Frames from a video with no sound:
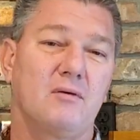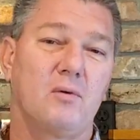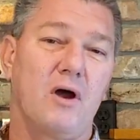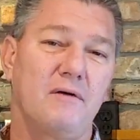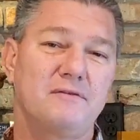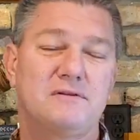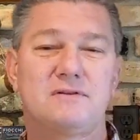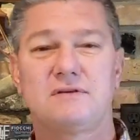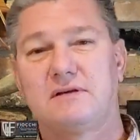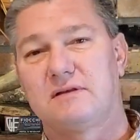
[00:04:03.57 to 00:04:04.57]
We often
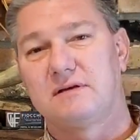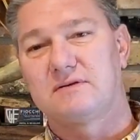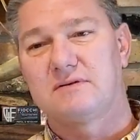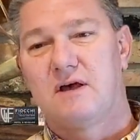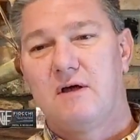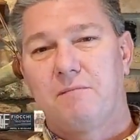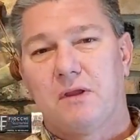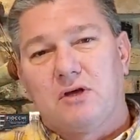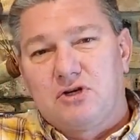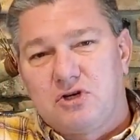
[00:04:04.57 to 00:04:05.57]
see these
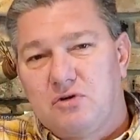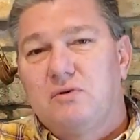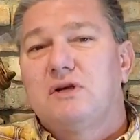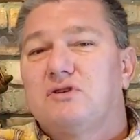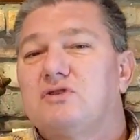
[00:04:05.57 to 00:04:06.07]
shooting